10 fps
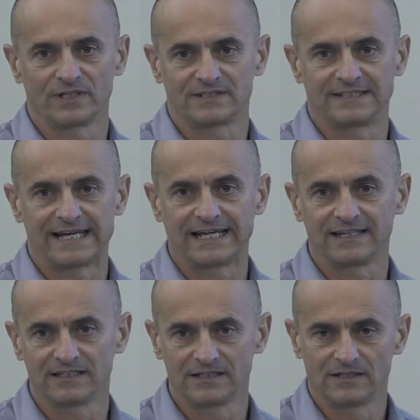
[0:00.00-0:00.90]
today
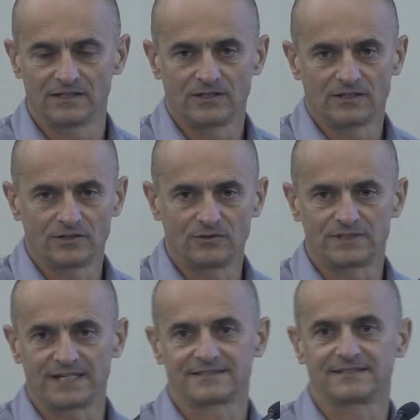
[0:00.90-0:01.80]
who
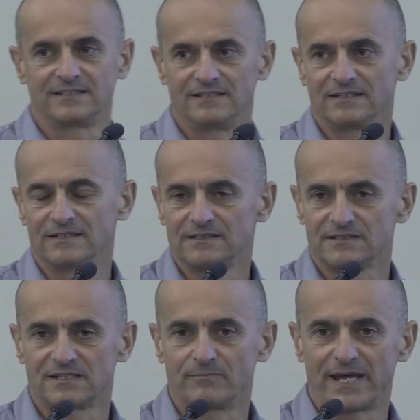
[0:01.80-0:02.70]
tested
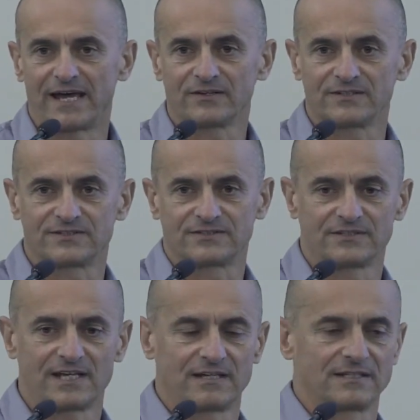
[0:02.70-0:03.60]
some powders
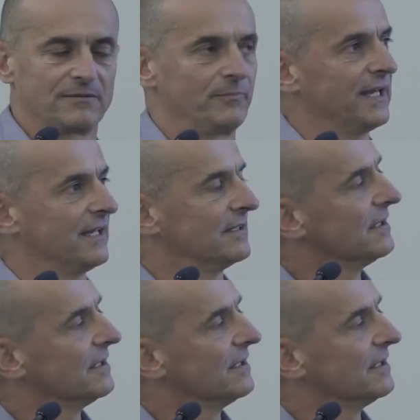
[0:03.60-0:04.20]
and compared